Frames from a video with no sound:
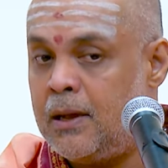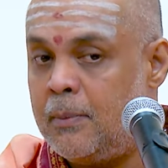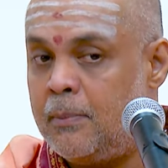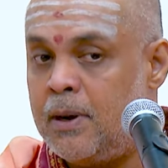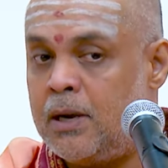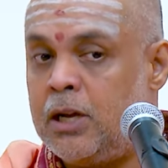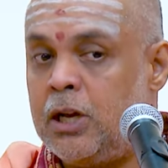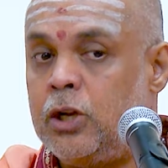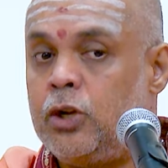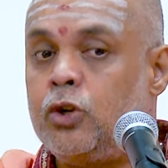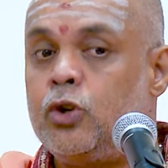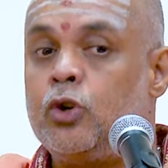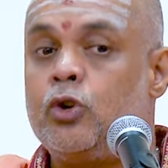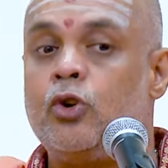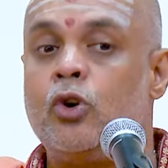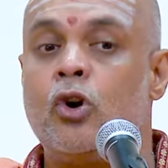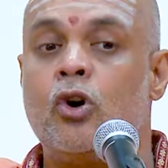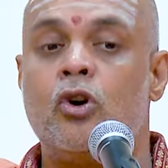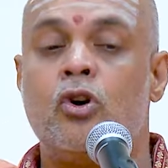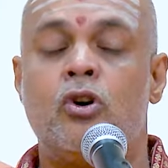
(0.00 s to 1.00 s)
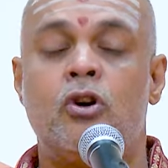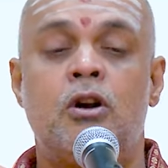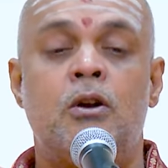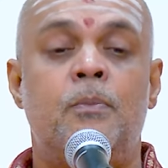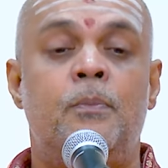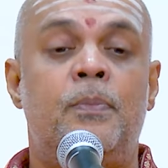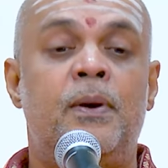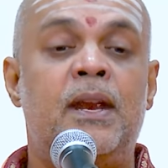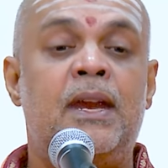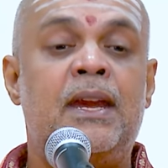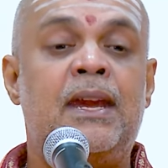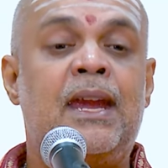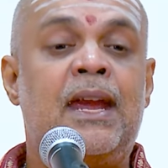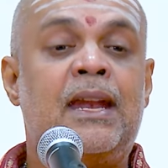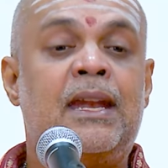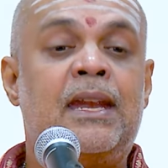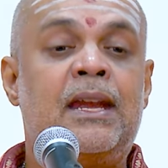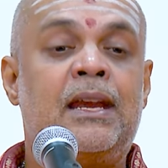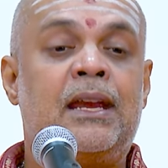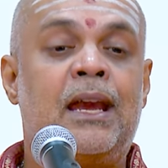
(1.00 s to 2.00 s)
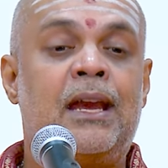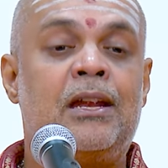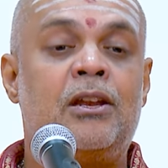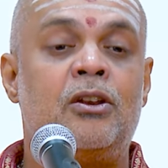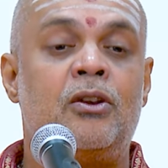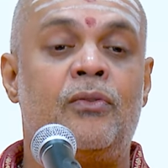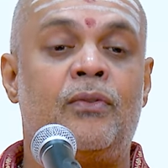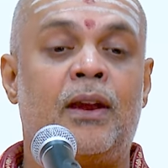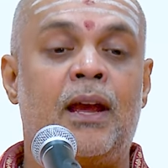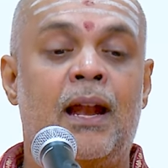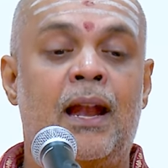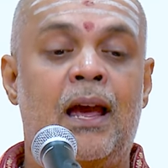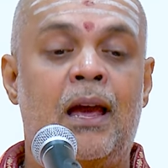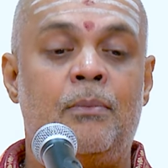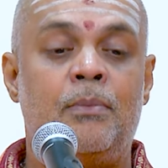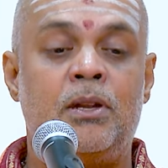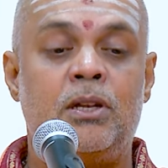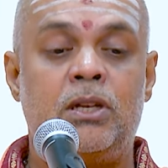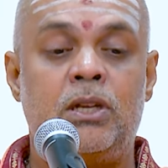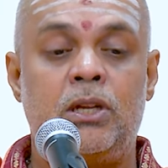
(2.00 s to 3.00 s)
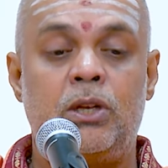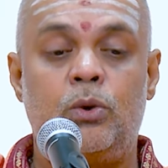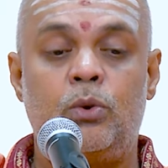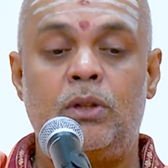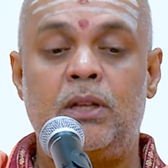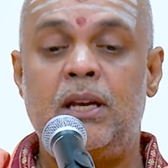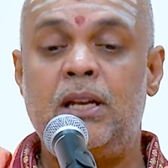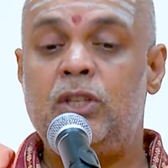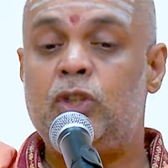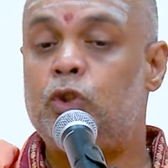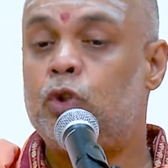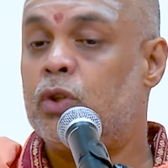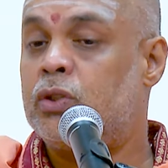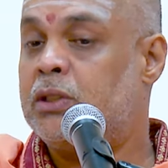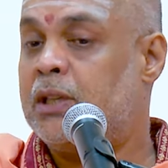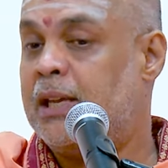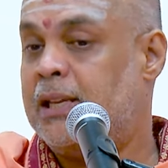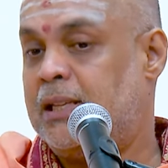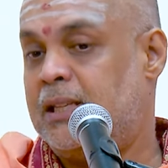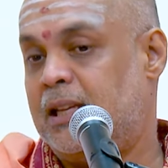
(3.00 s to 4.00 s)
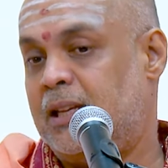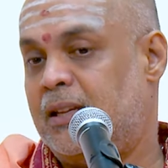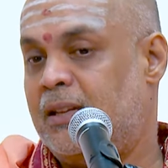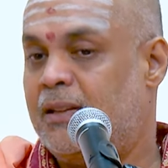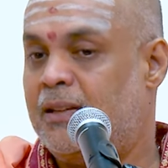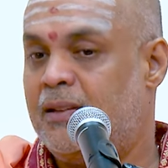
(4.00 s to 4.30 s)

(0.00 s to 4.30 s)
but it should not bring any kind of calamity to the society.